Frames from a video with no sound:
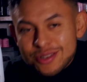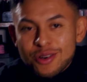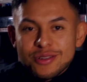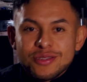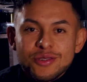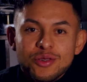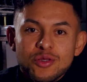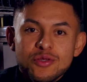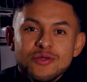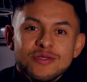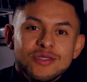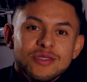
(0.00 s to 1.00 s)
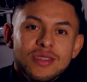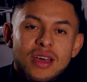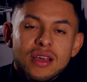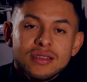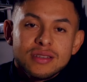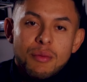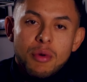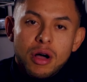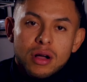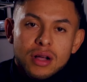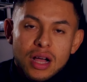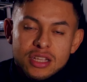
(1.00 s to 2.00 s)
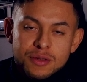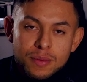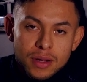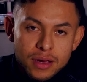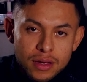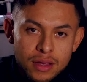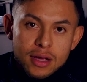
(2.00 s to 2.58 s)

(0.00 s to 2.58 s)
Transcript: talk to you today is about cosplay.